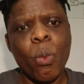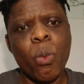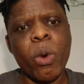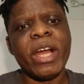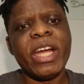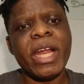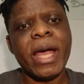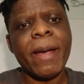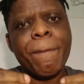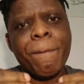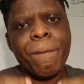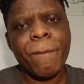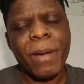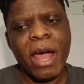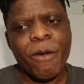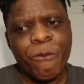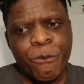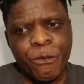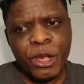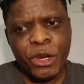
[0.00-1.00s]
When
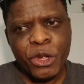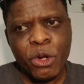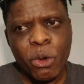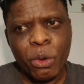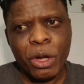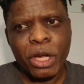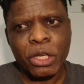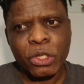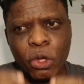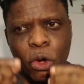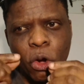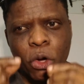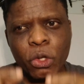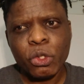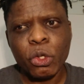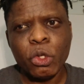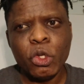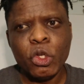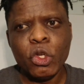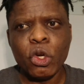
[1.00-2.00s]
a video is
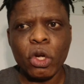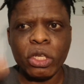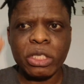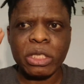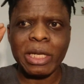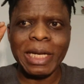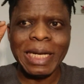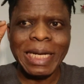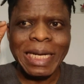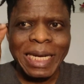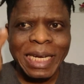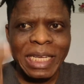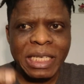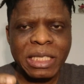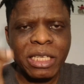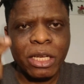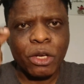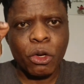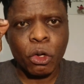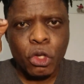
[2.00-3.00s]
also not
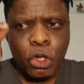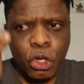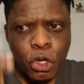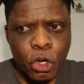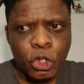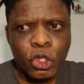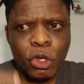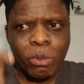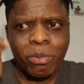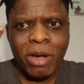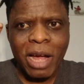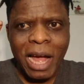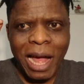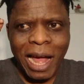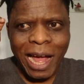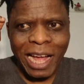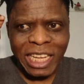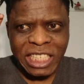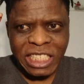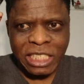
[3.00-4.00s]
listed on YouTube
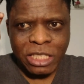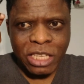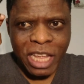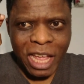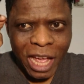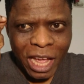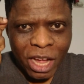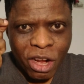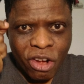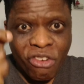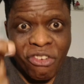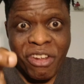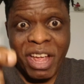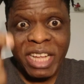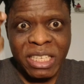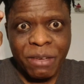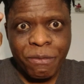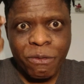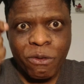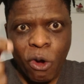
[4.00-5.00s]
as
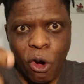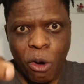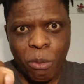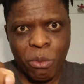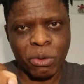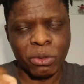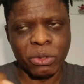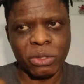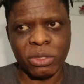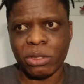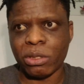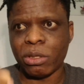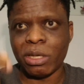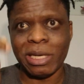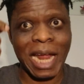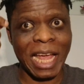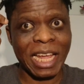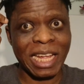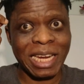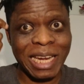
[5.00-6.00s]
Creative Commons,
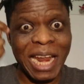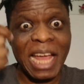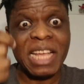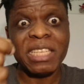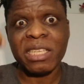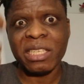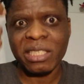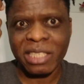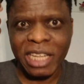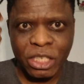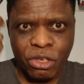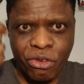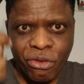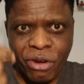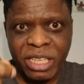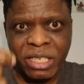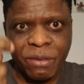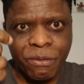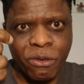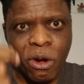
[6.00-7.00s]
like licensed as
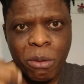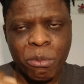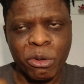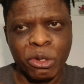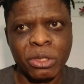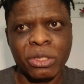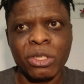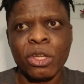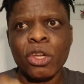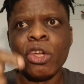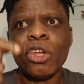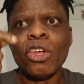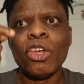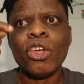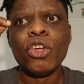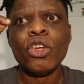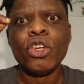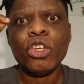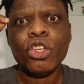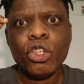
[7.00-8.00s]
Creative Commons,
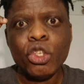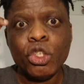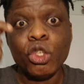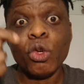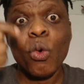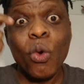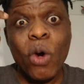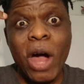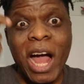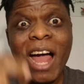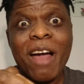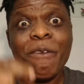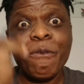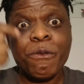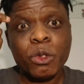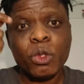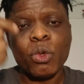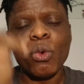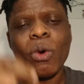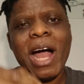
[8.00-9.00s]
you
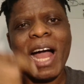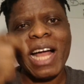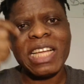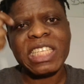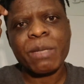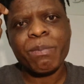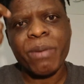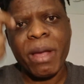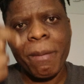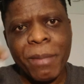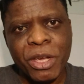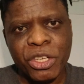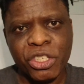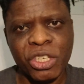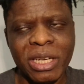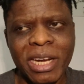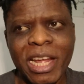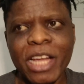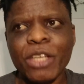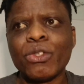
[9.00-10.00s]
have to ask
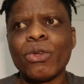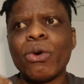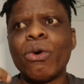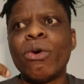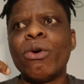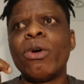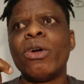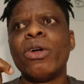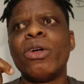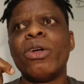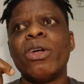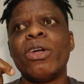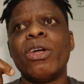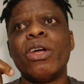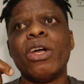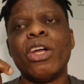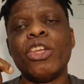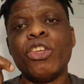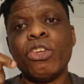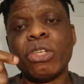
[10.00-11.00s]
permission. And so,
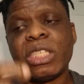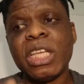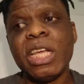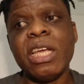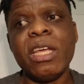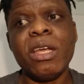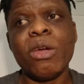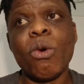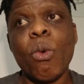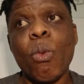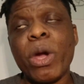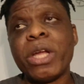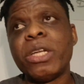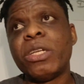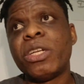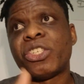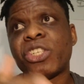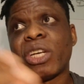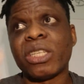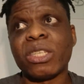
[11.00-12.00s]
you see,
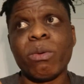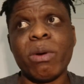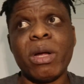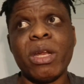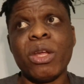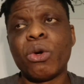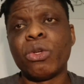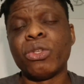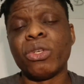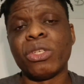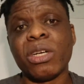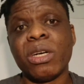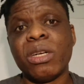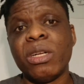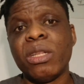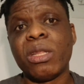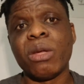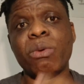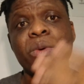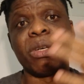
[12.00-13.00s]
when the Shatawale Kwadwo
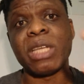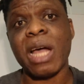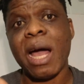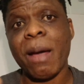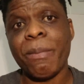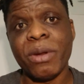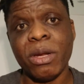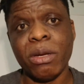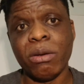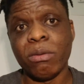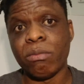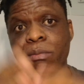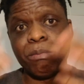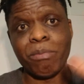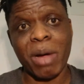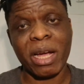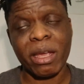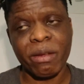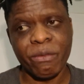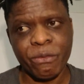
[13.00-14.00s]
Shelden thing was happening
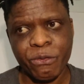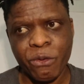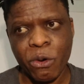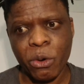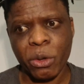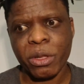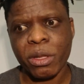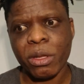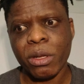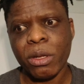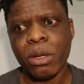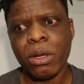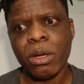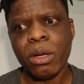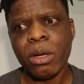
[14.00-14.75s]
back and forth,